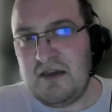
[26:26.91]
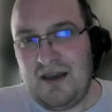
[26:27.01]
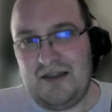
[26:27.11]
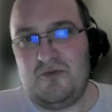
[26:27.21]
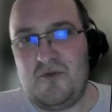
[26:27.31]

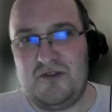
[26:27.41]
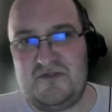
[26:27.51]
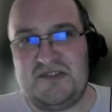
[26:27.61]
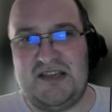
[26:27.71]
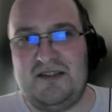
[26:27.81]
and you want
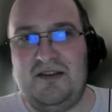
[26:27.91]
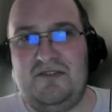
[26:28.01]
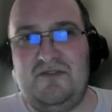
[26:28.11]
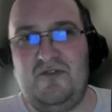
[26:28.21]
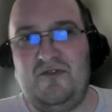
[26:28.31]
to sell it
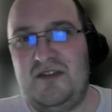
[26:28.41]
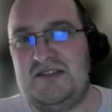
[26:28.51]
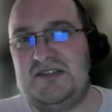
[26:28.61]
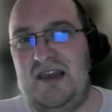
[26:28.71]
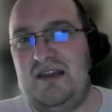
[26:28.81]
to,
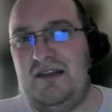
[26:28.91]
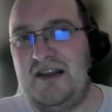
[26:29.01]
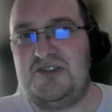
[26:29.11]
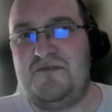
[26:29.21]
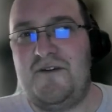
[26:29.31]
let's say,
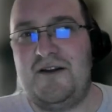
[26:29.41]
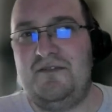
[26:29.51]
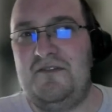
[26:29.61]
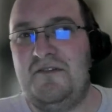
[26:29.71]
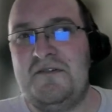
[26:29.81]
hedge fund